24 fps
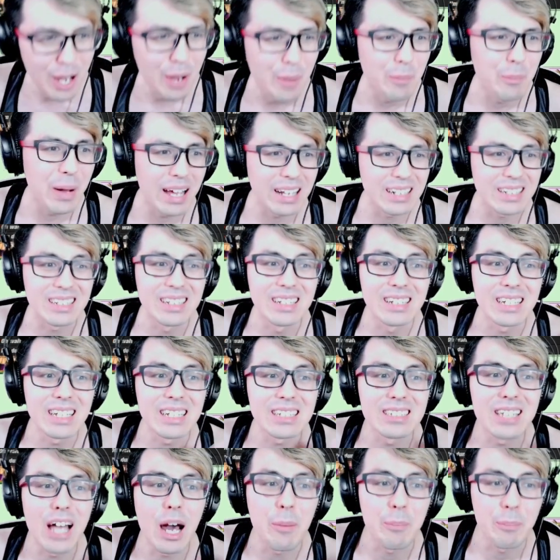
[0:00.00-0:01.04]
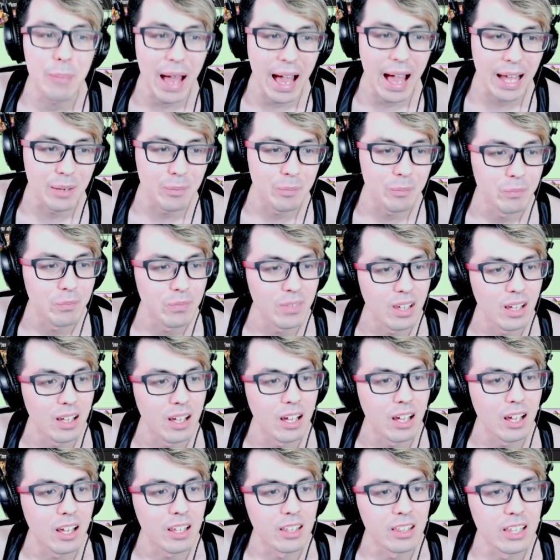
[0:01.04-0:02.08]
but he's not bad.
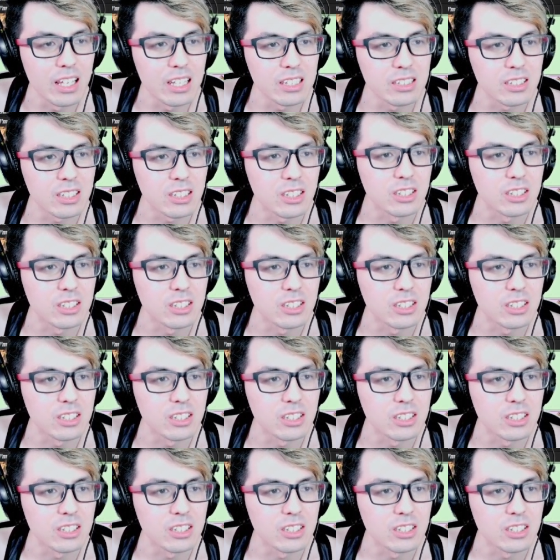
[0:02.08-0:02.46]
This